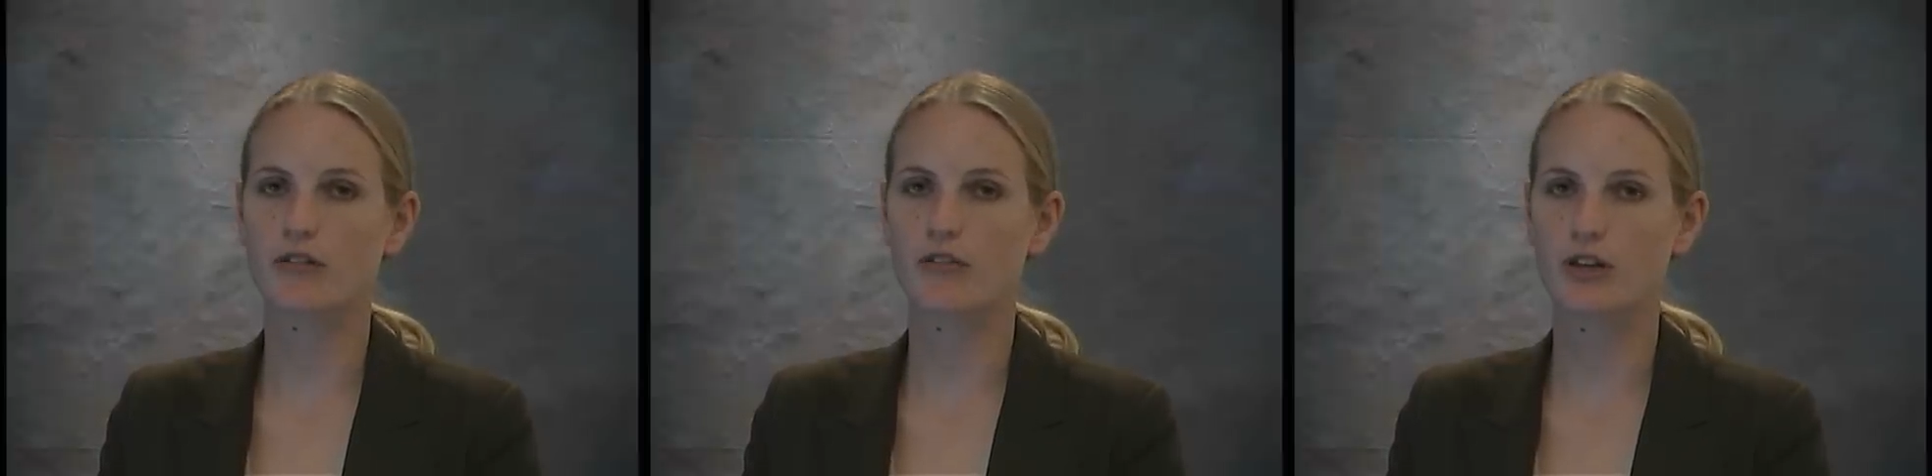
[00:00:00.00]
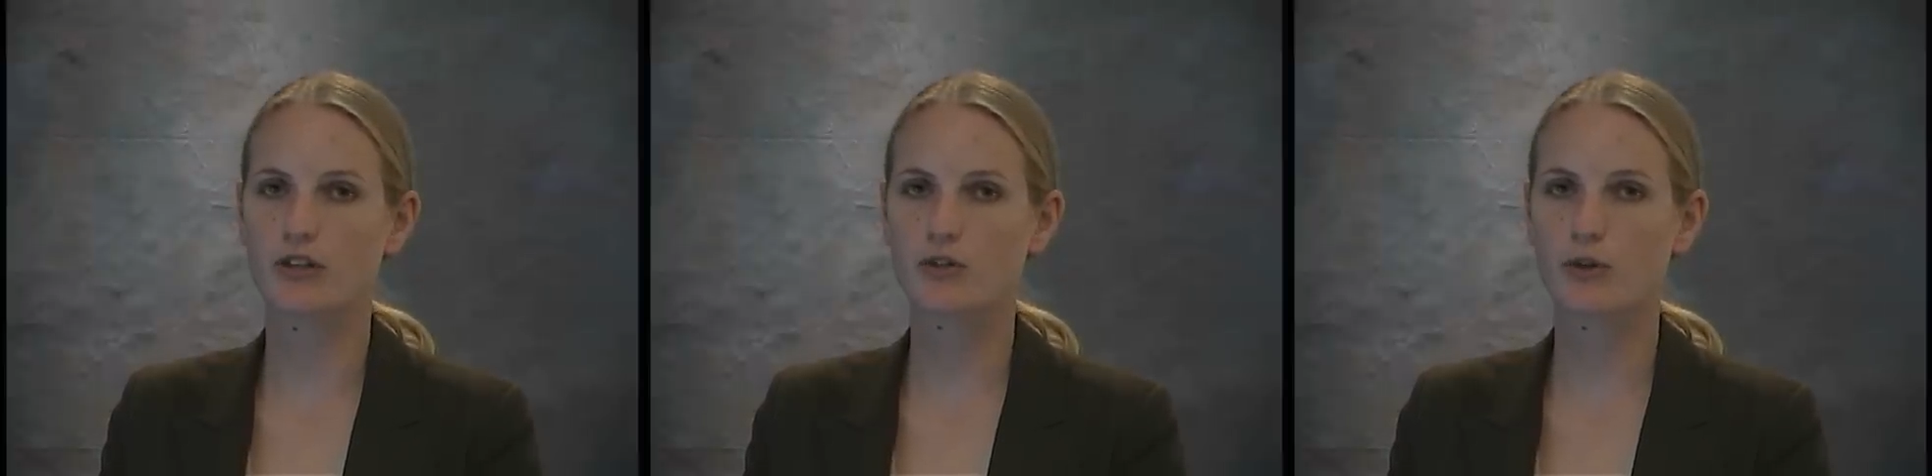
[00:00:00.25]
if
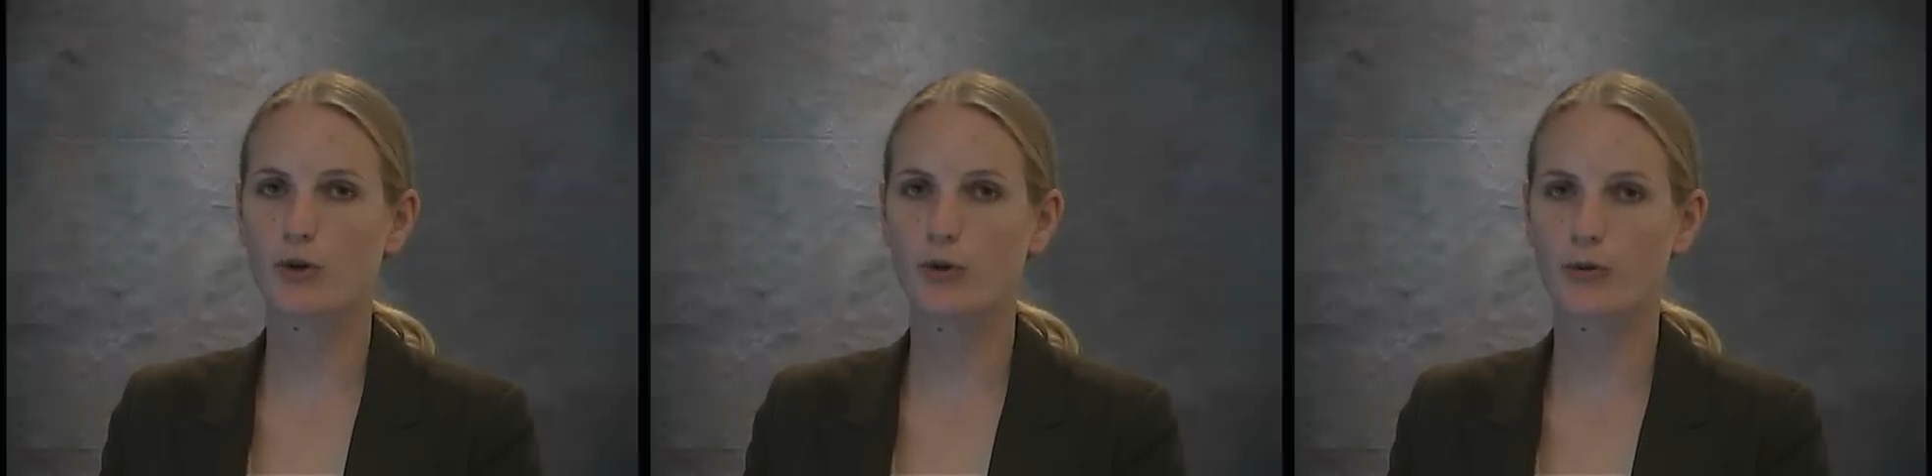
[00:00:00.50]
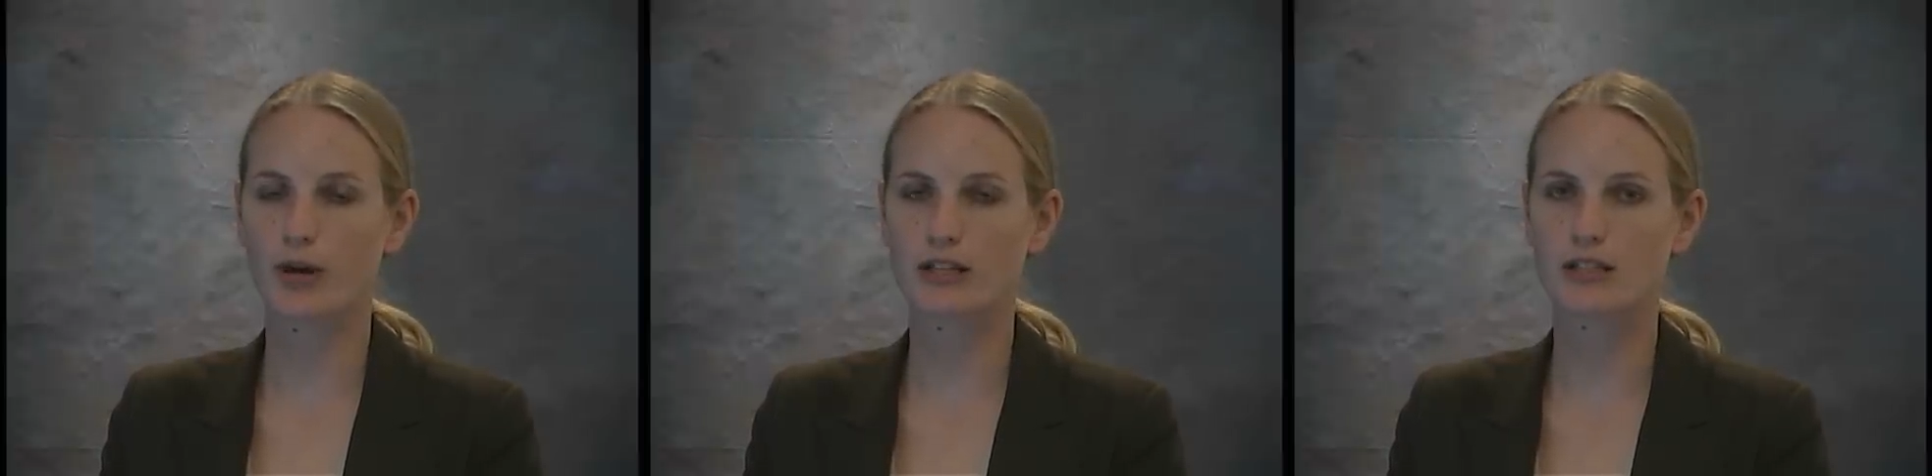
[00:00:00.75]
his or her
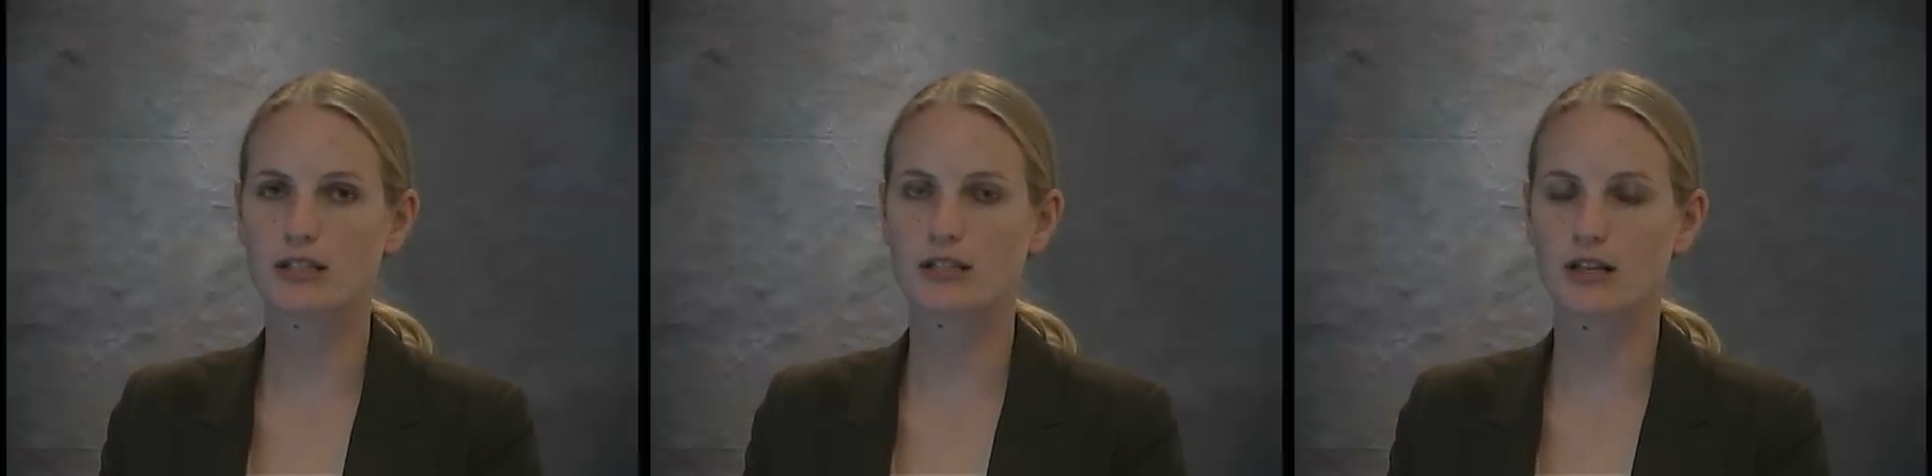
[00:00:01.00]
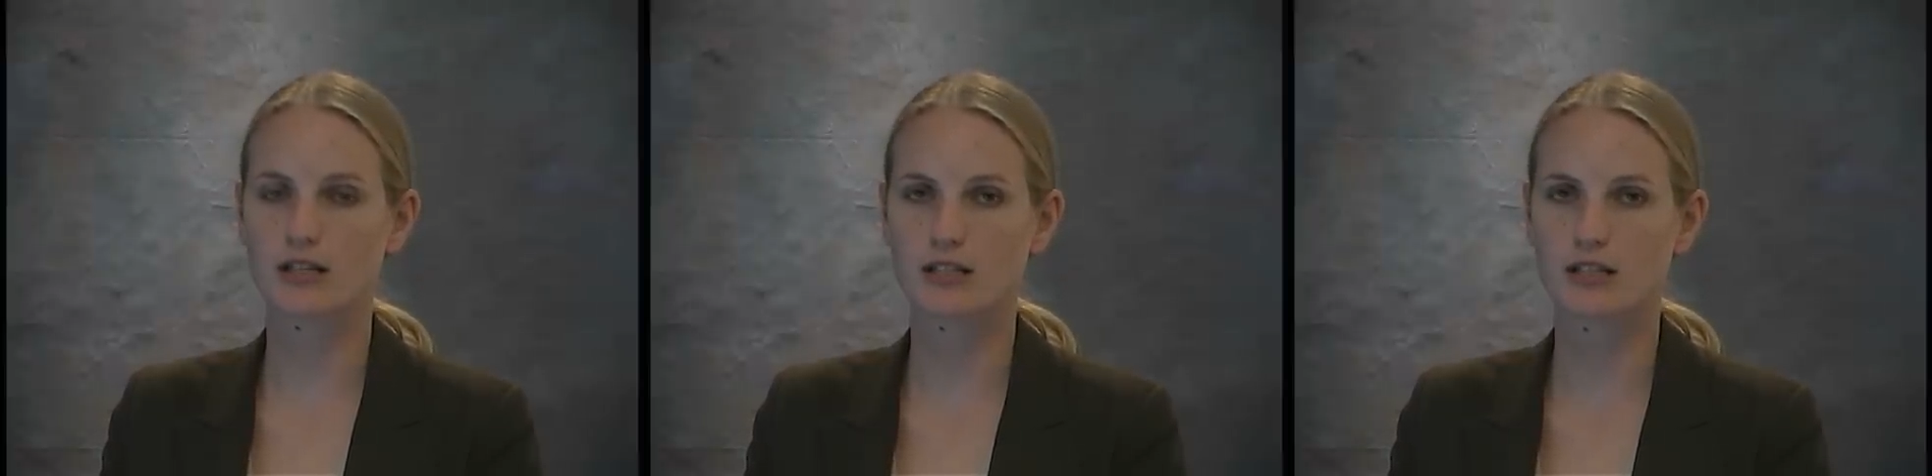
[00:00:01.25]
rights to
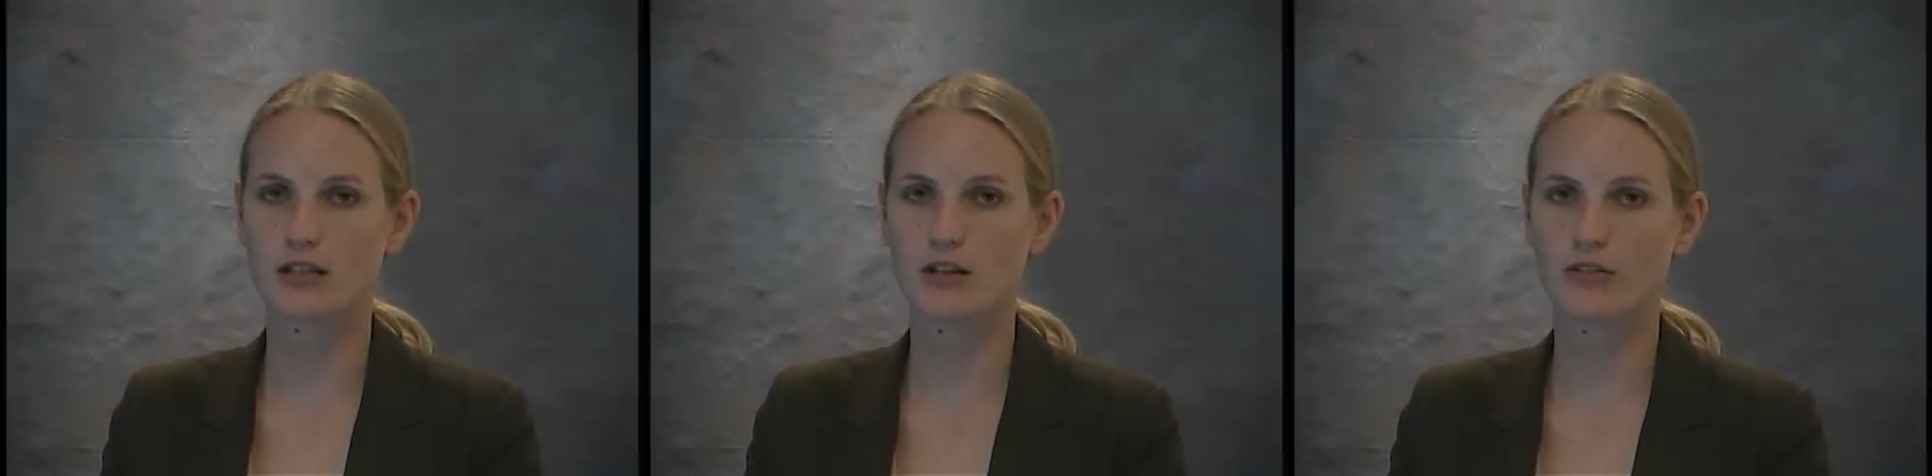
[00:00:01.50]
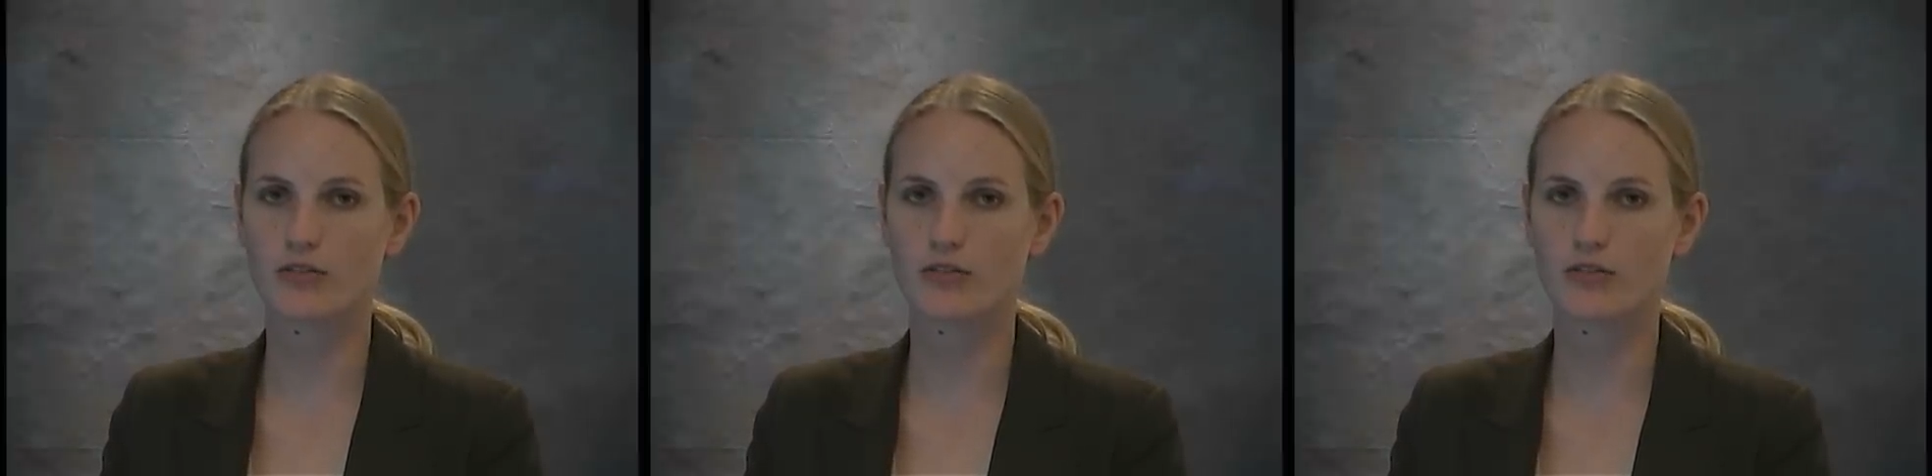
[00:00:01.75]
custody or